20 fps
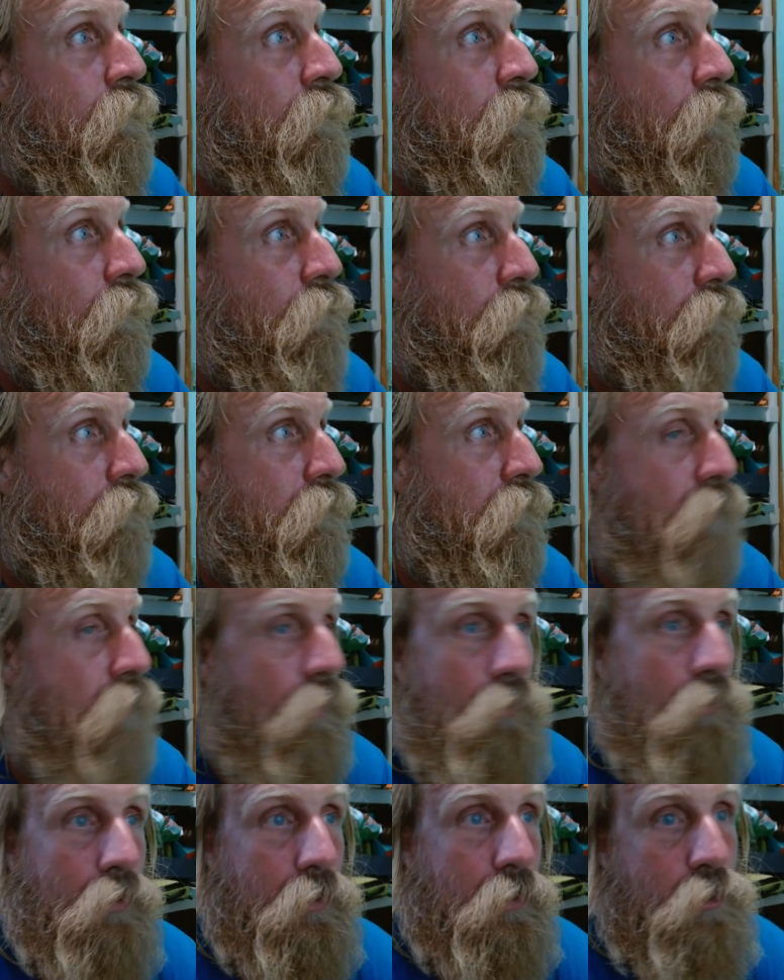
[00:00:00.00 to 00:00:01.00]
And you can
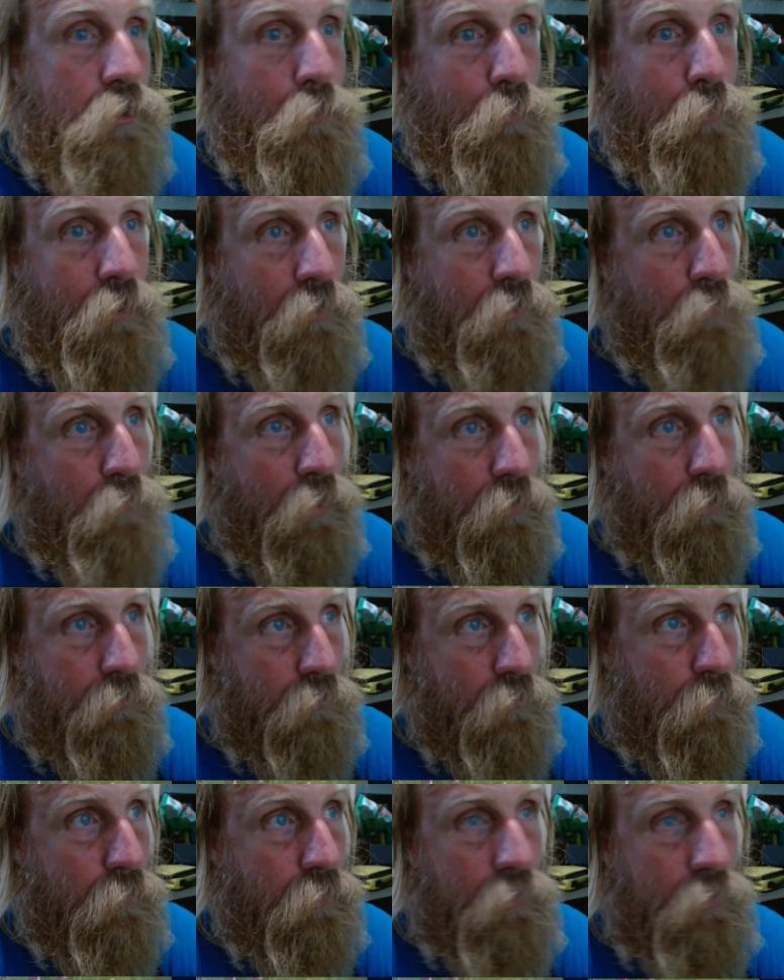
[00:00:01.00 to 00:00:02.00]
tell that it's
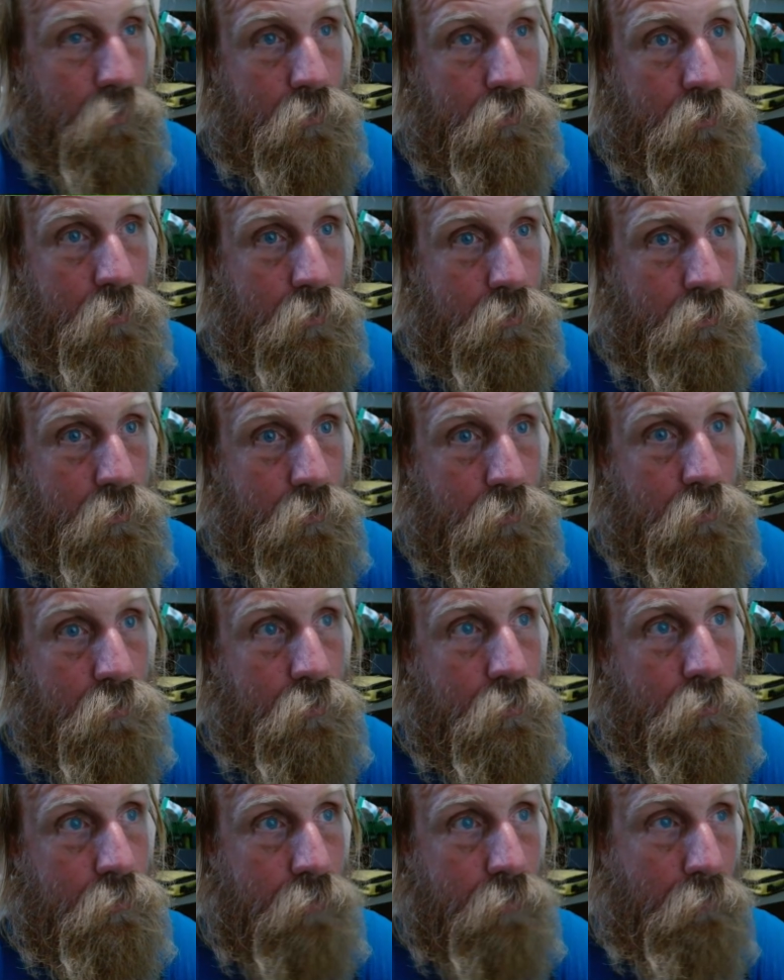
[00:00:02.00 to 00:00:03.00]
human-impacted because it's
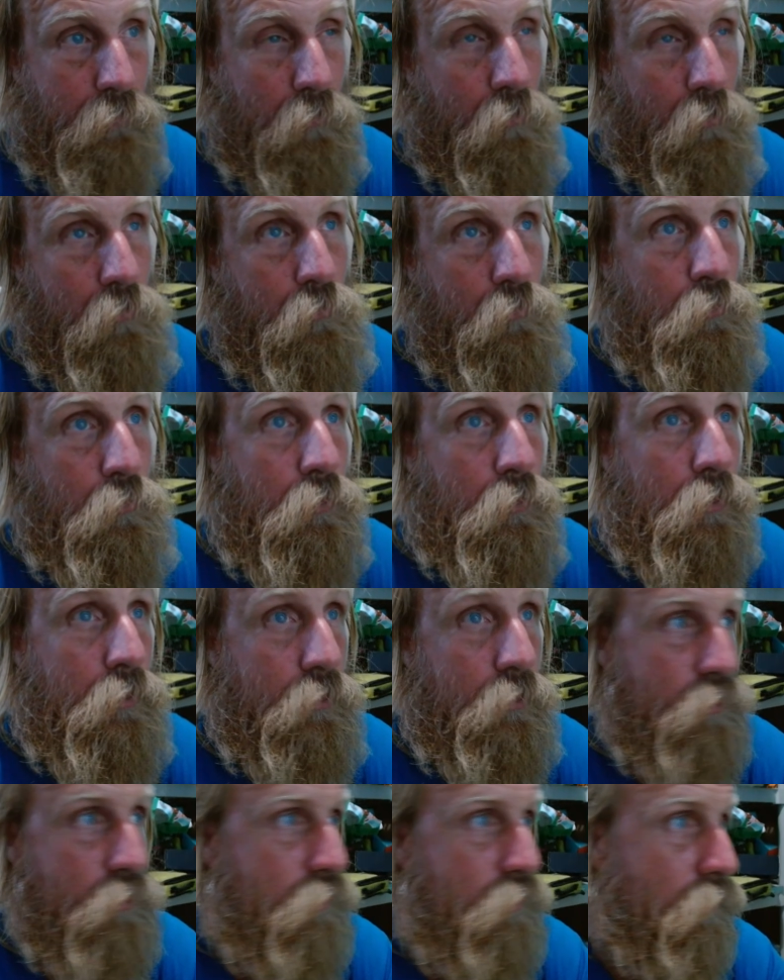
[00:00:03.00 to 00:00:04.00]
narrow and
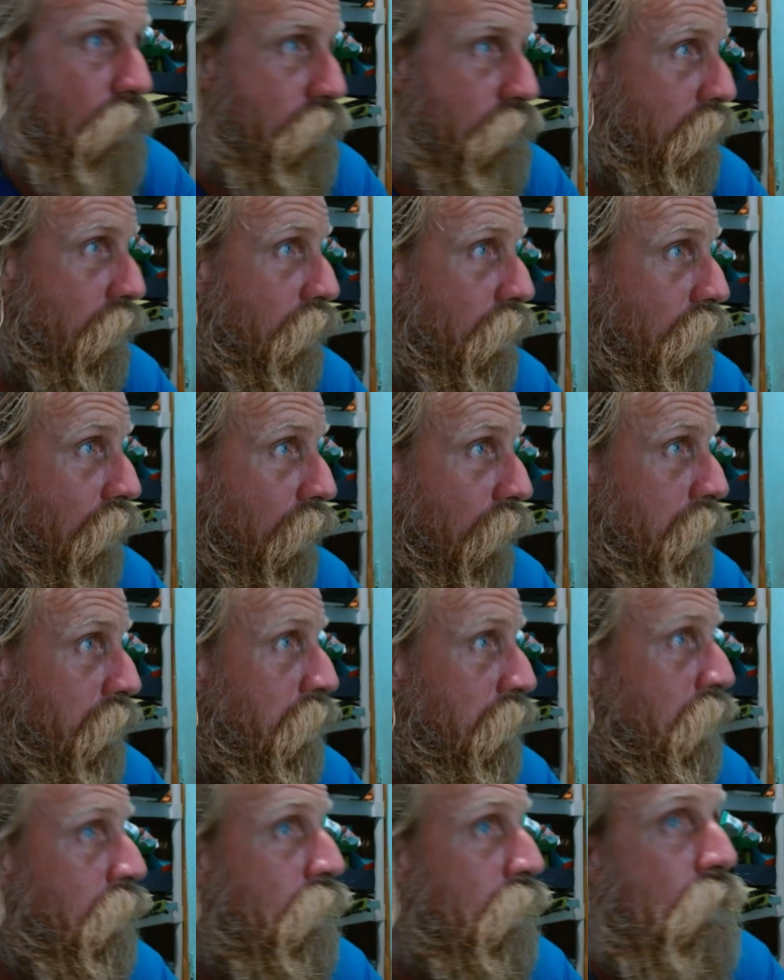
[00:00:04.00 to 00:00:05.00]
it just goes in a line.
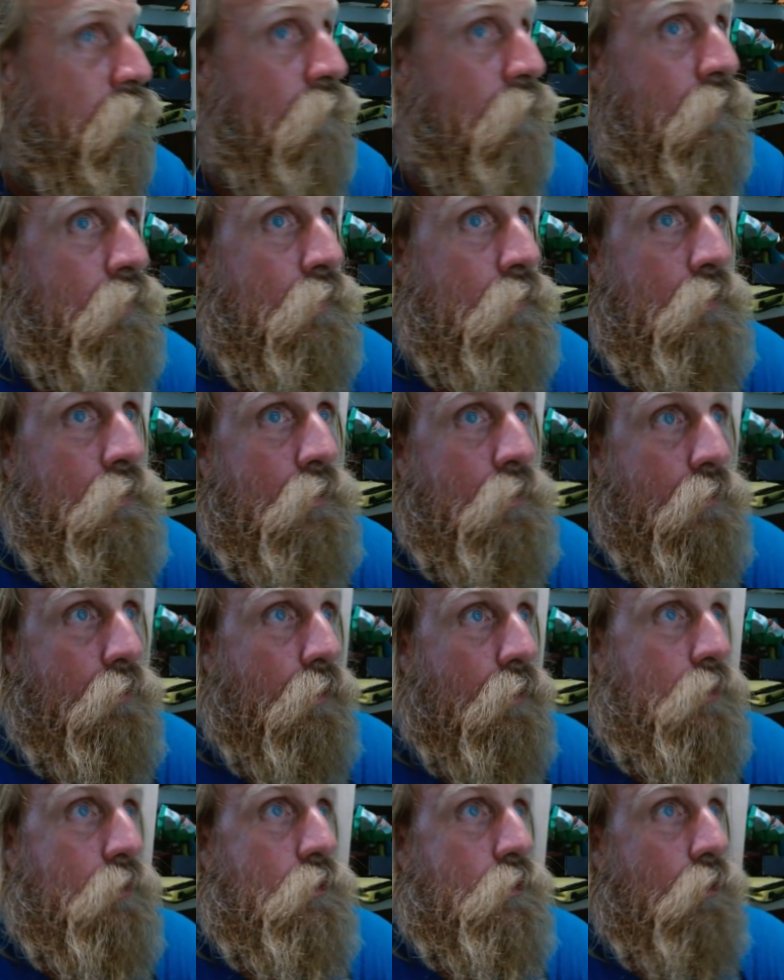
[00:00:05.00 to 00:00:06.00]

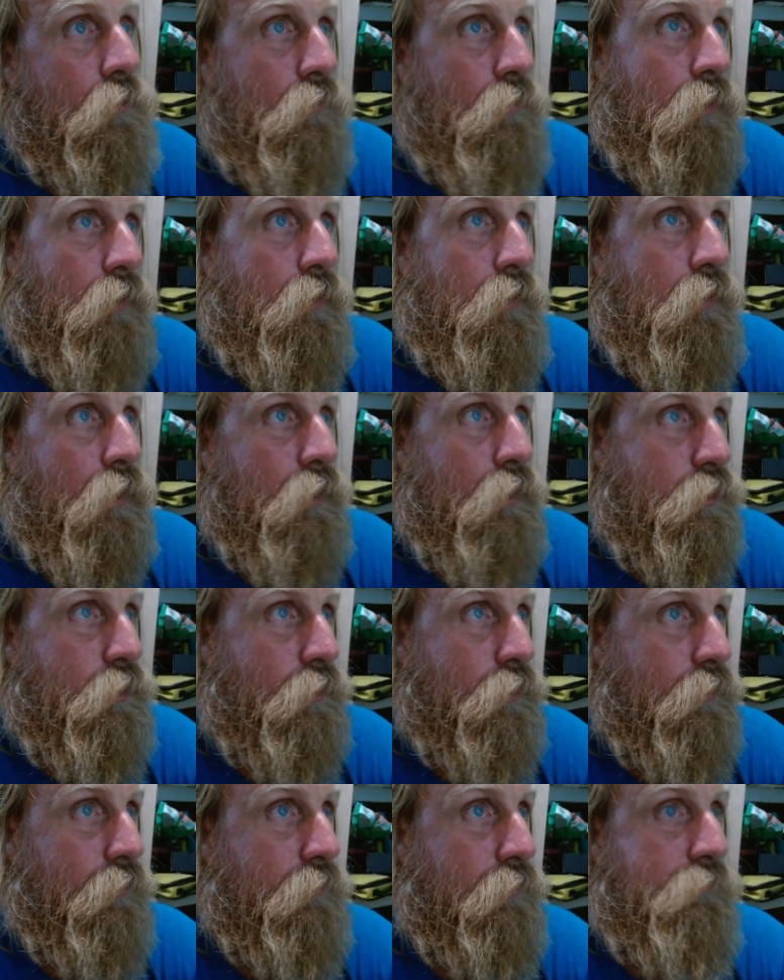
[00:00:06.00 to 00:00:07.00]
Okay, so in
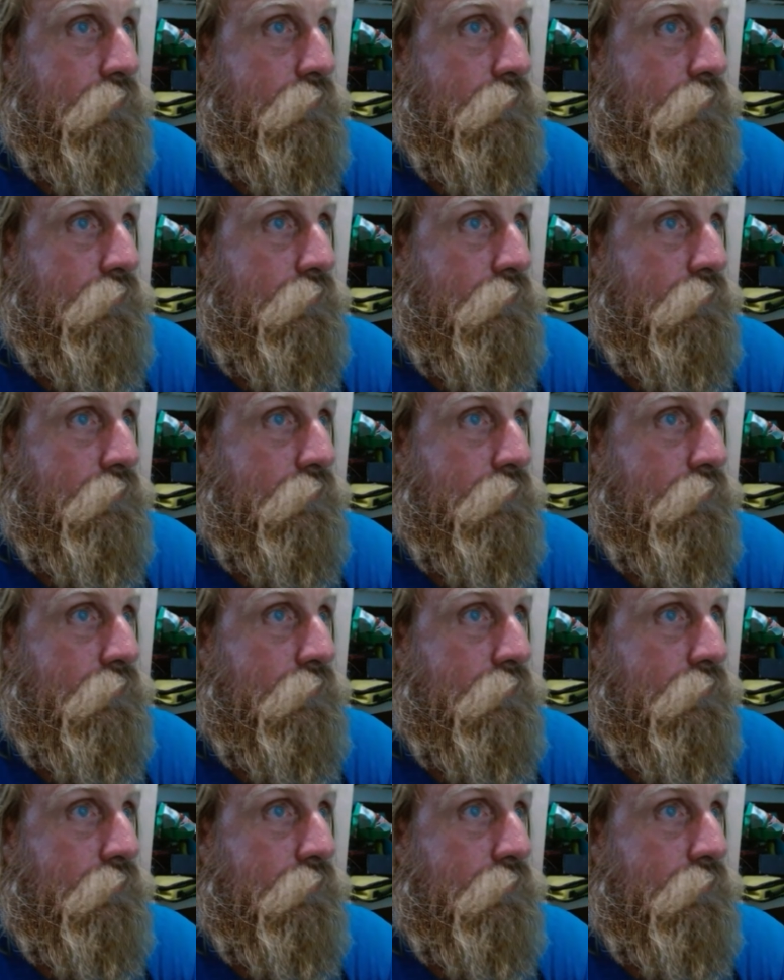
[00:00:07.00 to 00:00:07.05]
nature,